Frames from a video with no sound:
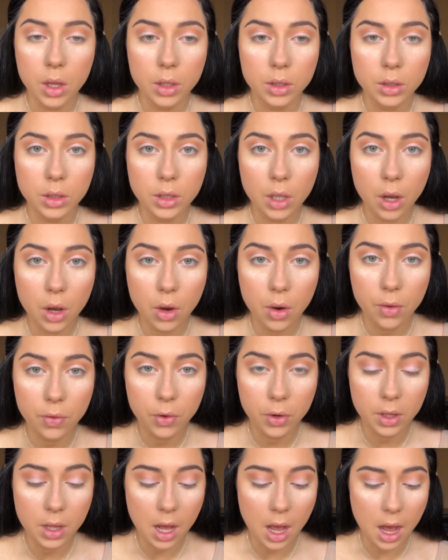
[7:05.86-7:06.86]
So
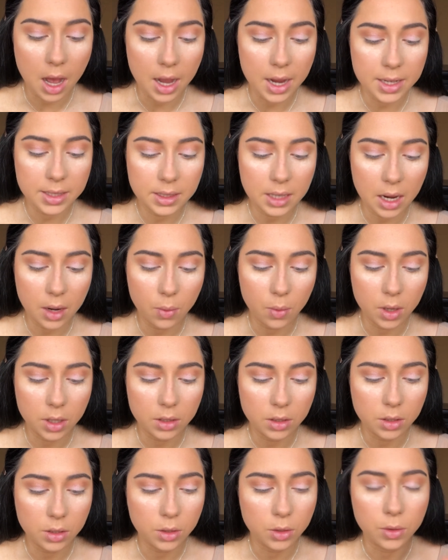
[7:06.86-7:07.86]
for the eyes, I want
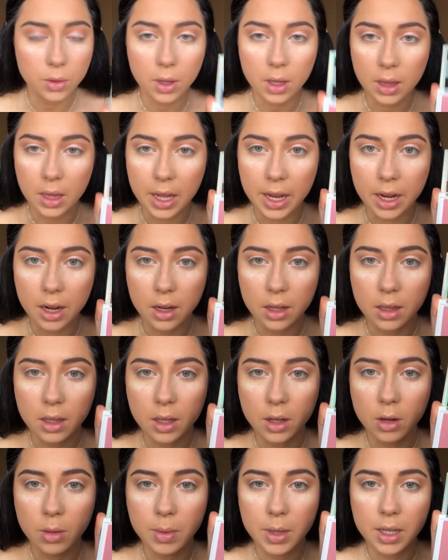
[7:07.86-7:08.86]
to layer a
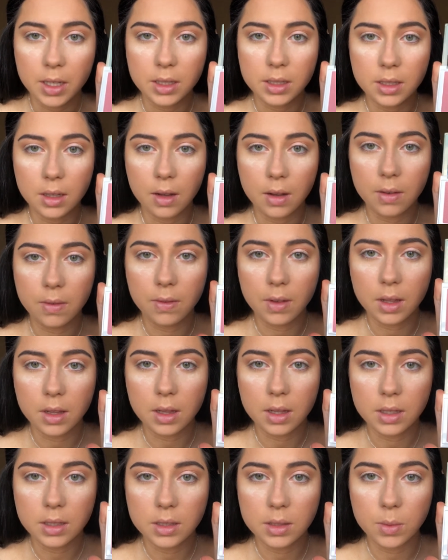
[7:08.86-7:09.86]
little bit of
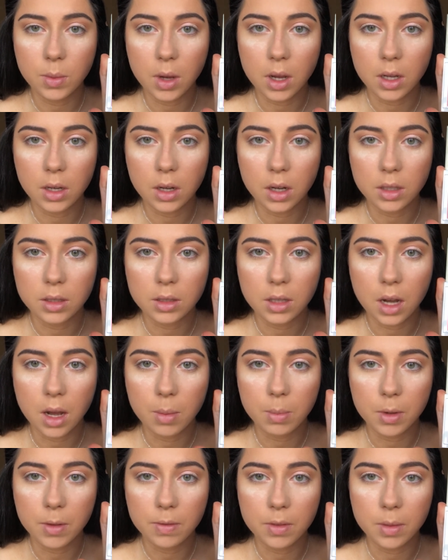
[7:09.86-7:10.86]
this one on
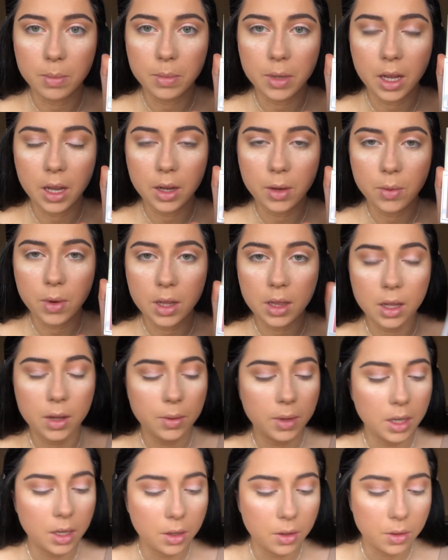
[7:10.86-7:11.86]
top of the pink one that
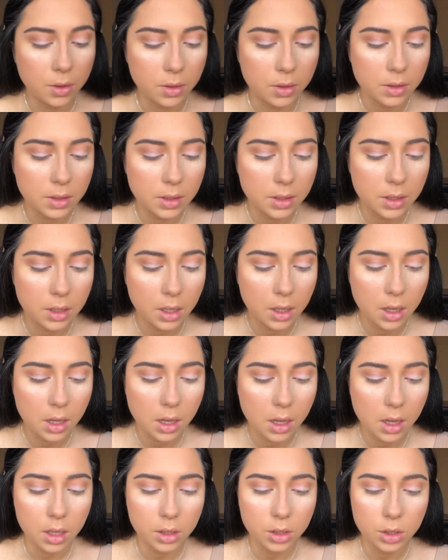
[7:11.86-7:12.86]
we used,
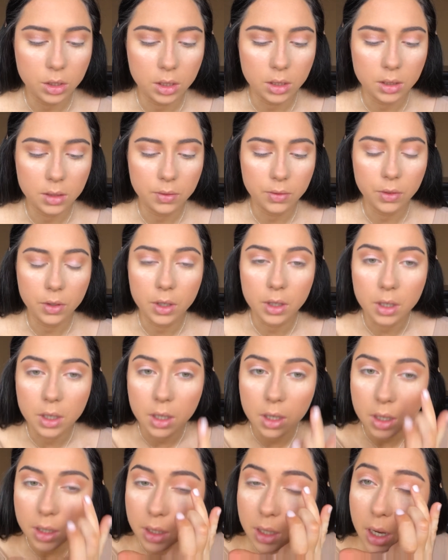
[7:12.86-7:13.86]
just
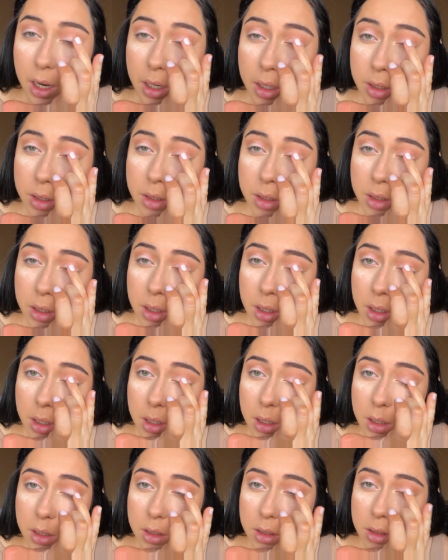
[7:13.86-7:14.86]
for an
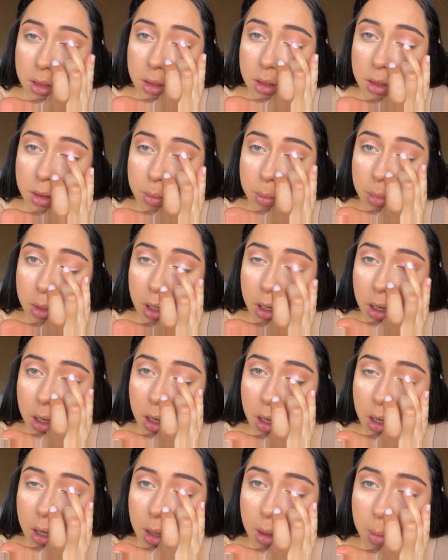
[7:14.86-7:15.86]
extra
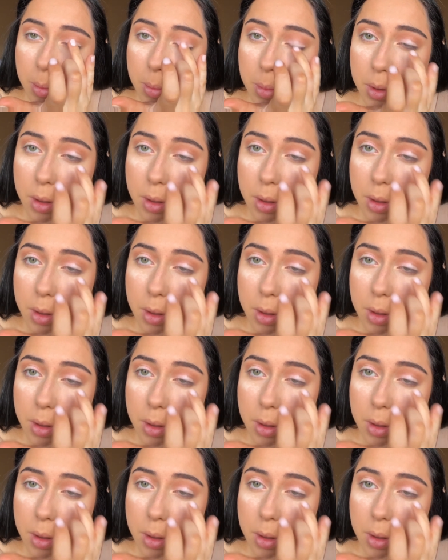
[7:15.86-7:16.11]
pop.